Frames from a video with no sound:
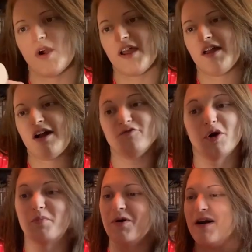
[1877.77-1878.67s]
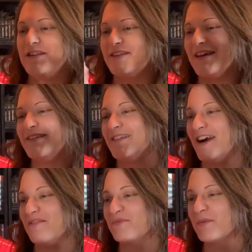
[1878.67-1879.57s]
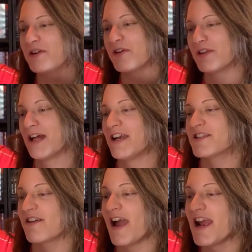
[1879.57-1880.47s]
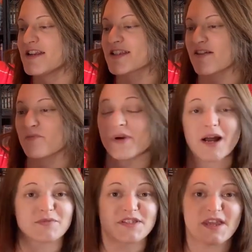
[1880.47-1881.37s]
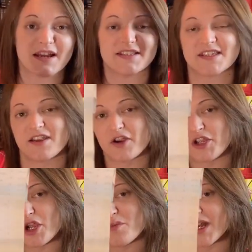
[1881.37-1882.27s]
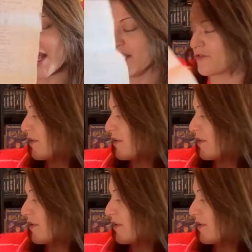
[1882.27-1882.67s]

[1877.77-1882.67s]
where I've not bought anything. I've probably gone online, so £87.90 accumulated